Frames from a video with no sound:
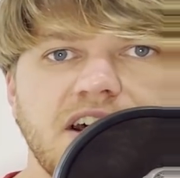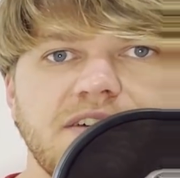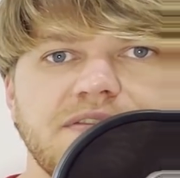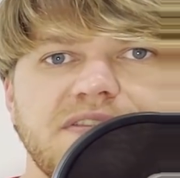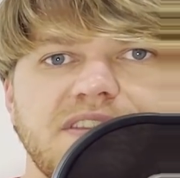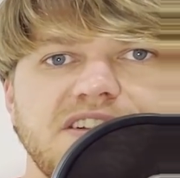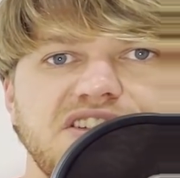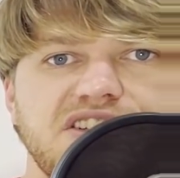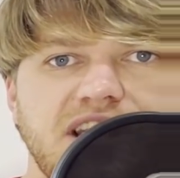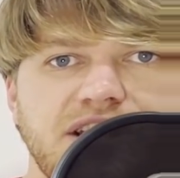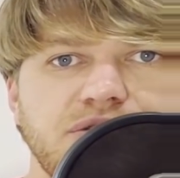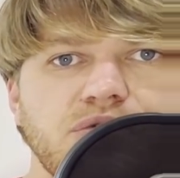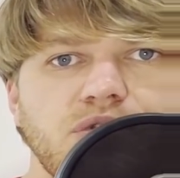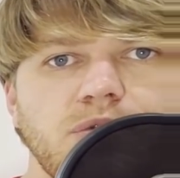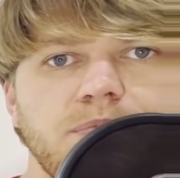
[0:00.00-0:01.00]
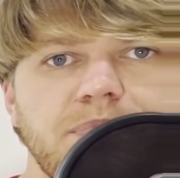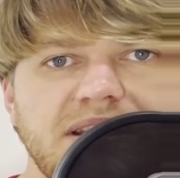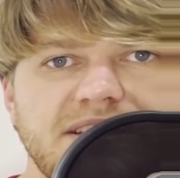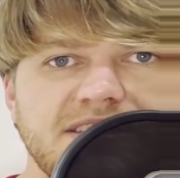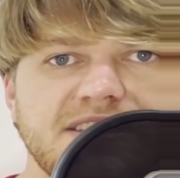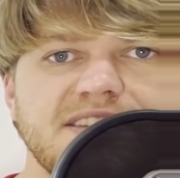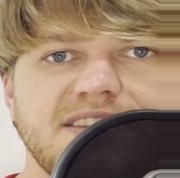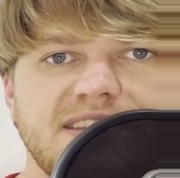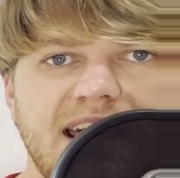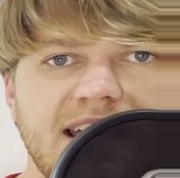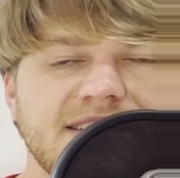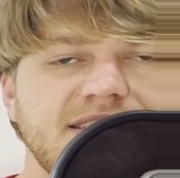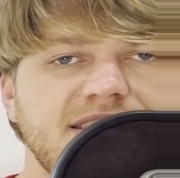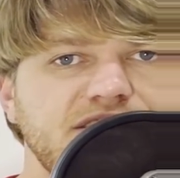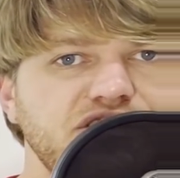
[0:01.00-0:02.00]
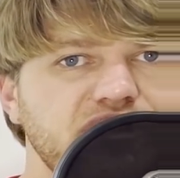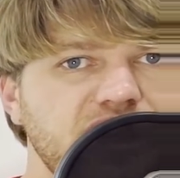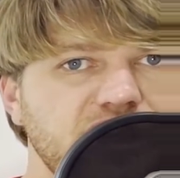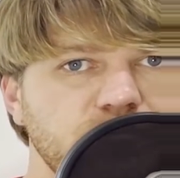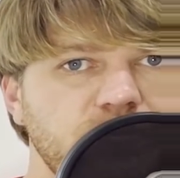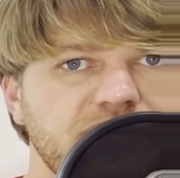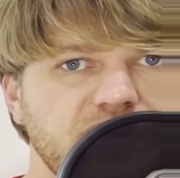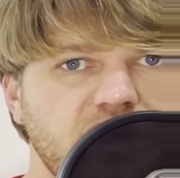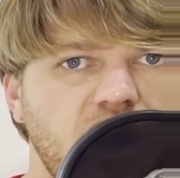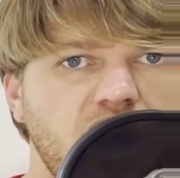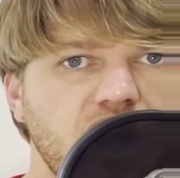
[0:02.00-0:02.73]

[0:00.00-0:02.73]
of the general better stats that you get with an